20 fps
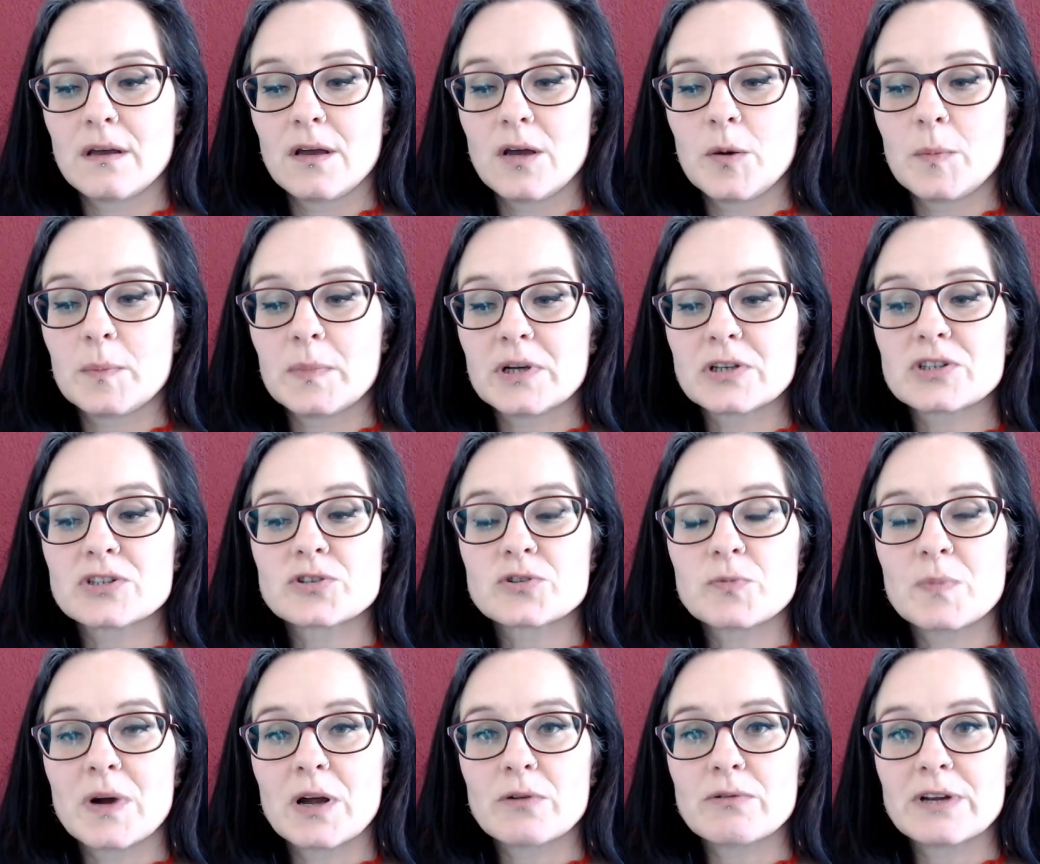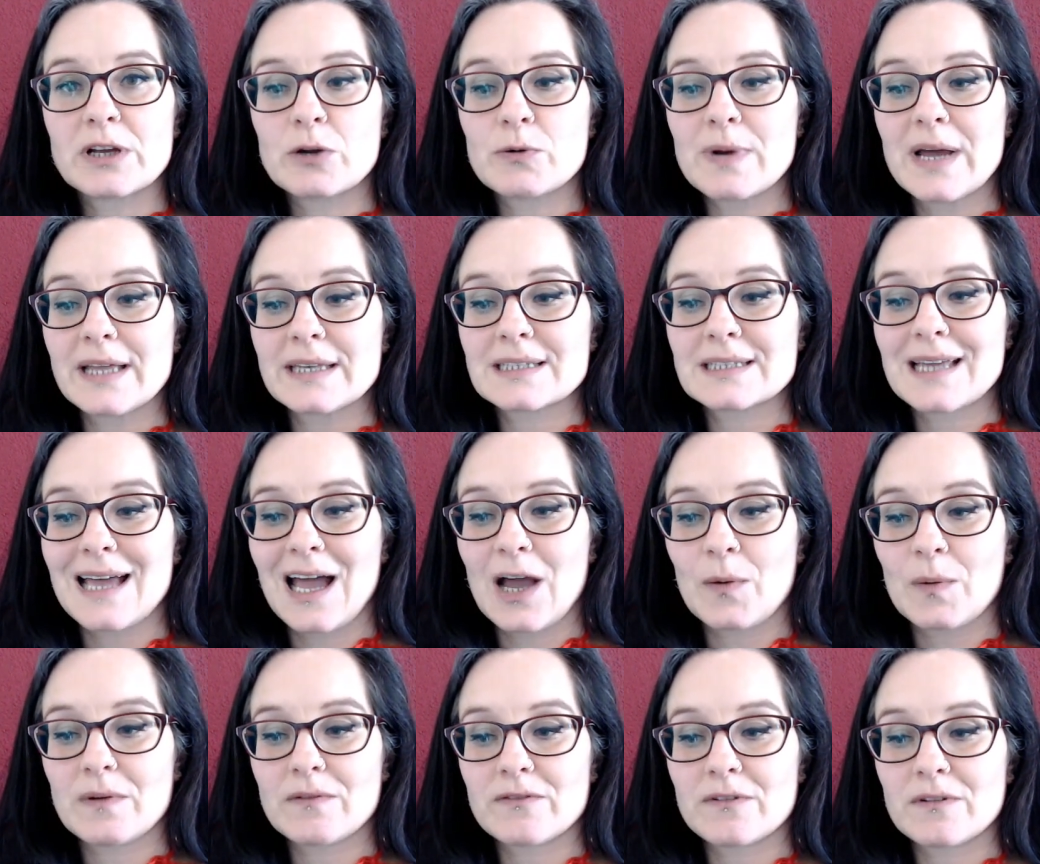Much to my regret,
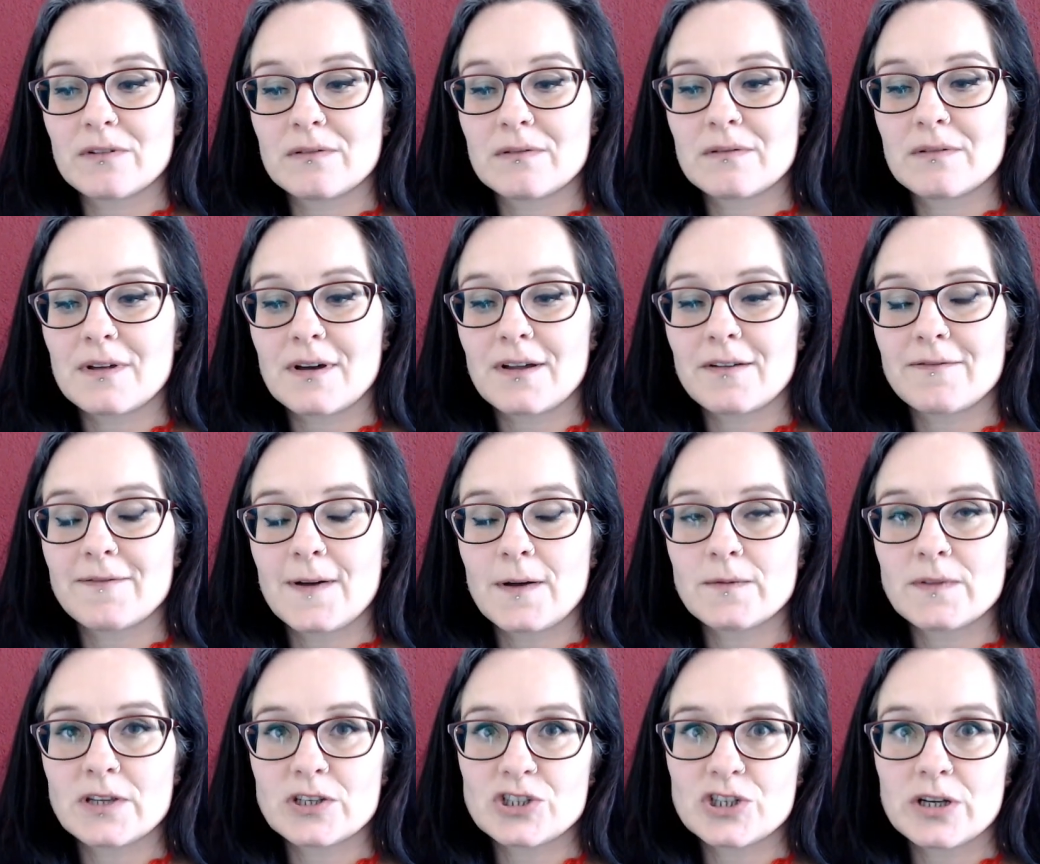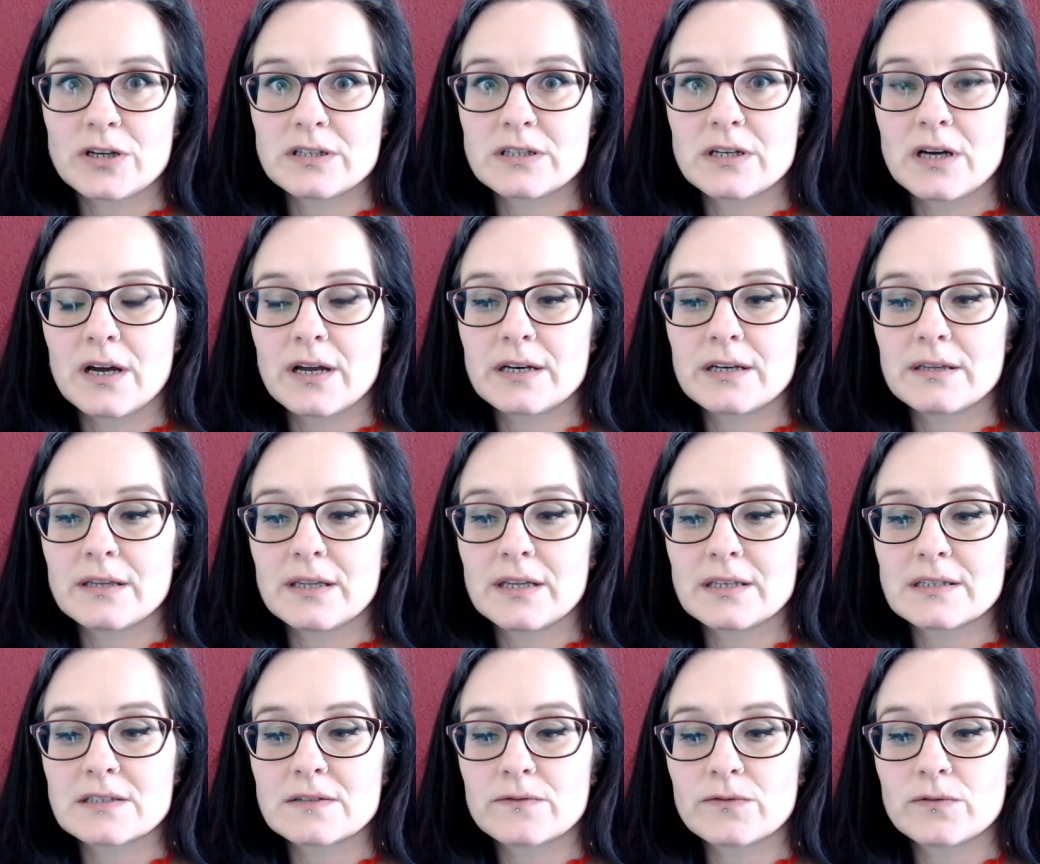however, I found that she had died in the
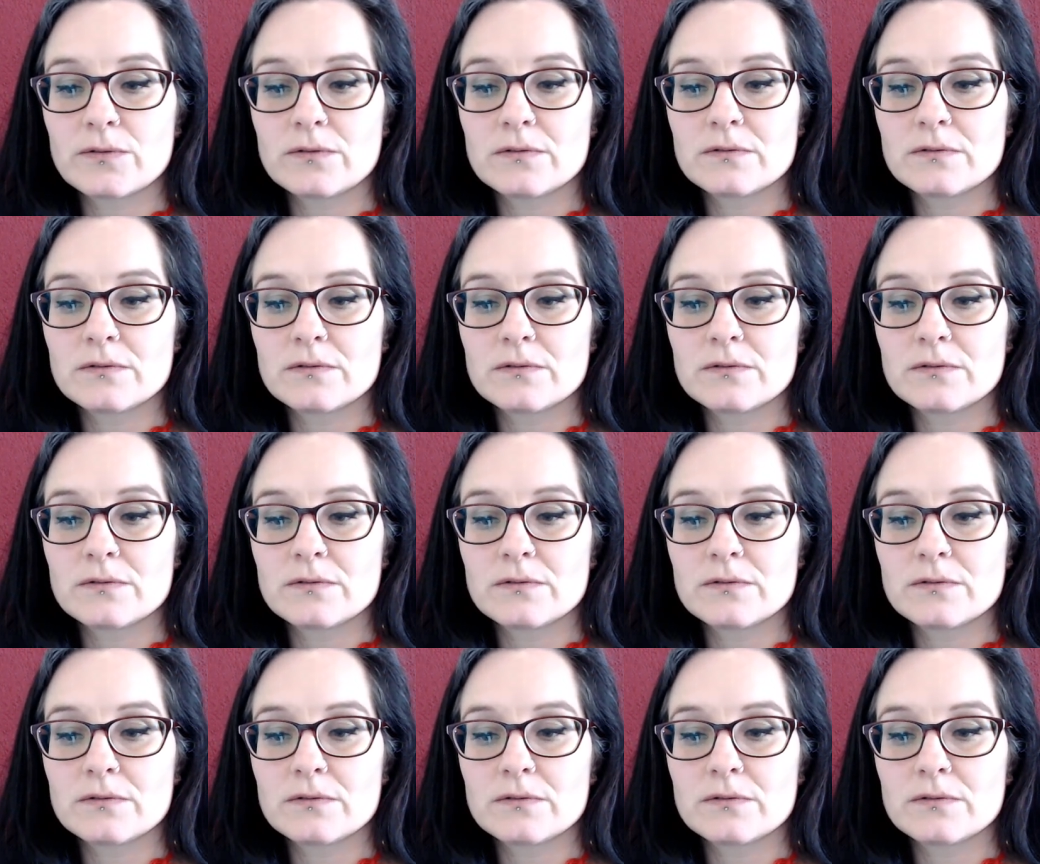interval.